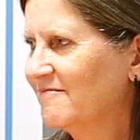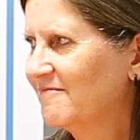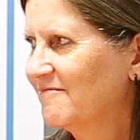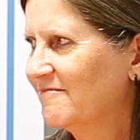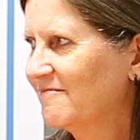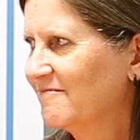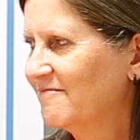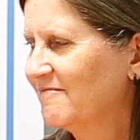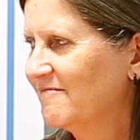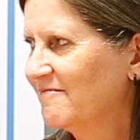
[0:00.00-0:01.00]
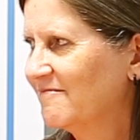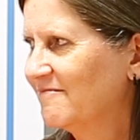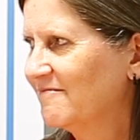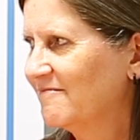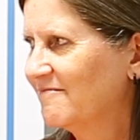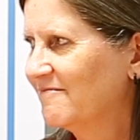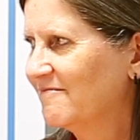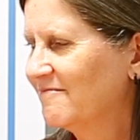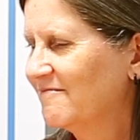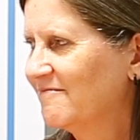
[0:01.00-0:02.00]

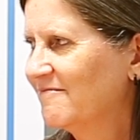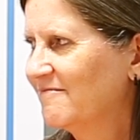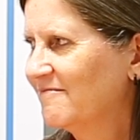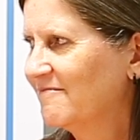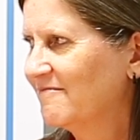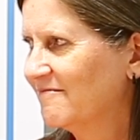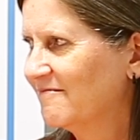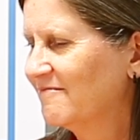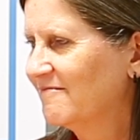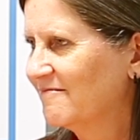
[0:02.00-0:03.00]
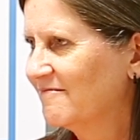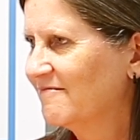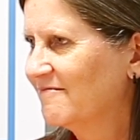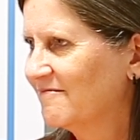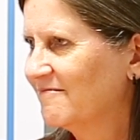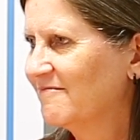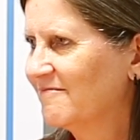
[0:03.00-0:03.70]
No words are spoken by the person on screen.